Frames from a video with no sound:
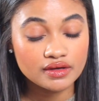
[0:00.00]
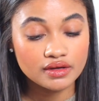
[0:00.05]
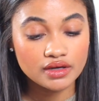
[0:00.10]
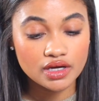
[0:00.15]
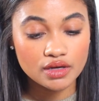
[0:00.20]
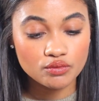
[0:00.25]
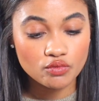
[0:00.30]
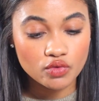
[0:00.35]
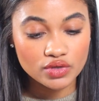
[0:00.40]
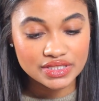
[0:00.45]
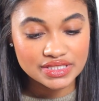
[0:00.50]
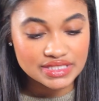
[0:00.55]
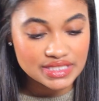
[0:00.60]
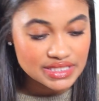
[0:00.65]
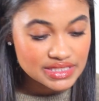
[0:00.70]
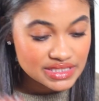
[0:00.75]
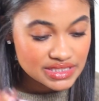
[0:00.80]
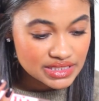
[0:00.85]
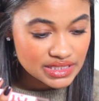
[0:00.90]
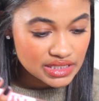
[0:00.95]
um, what is
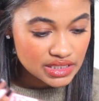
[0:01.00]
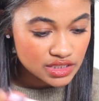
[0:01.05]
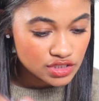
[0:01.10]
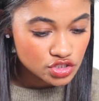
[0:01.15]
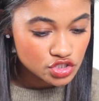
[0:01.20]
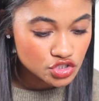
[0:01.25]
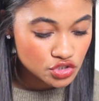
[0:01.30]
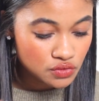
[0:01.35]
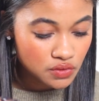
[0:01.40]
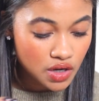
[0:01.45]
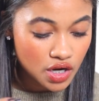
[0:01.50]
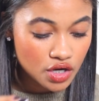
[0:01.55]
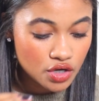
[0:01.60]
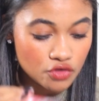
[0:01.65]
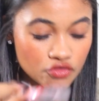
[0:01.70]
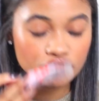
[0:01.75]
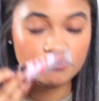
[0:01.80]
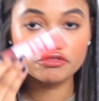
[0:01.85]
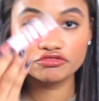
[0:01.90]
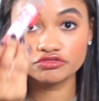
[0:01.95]
this? The
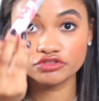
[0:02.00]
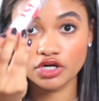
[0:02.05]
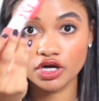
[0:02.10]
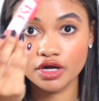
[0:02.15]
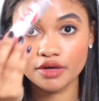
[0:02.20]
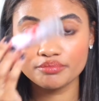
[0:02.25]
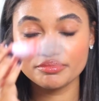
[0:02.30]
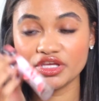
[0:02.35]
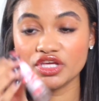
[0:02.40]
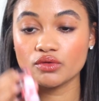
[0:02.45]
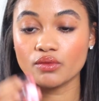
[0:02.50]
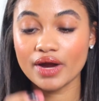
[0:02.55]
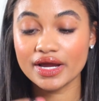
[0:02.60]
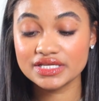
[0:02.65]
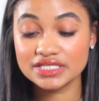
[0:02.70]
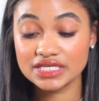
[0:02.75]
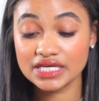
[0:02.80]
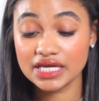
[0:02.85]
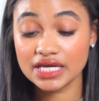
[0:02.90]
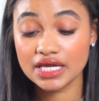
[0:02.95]
Duo from
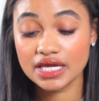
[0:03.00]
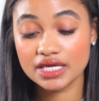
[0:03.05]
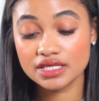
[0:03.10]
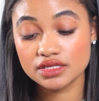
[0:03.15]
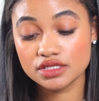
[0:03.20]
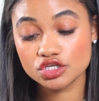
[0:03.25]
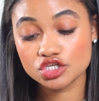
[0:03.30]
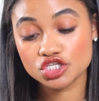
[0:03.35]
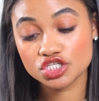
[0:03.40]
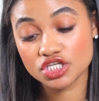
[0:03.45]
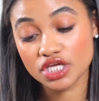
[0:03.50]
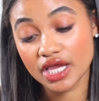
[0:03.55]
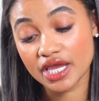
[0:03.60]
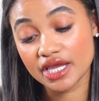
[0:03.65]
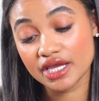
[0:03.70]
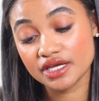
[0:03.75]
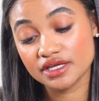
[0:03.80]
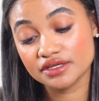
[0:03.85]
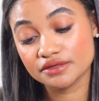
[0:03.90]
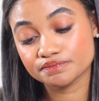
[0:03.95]
PYT in the
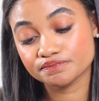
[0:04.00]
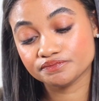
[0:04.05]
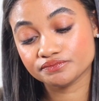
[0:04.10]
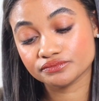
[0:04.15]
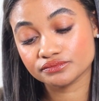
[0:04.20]
shade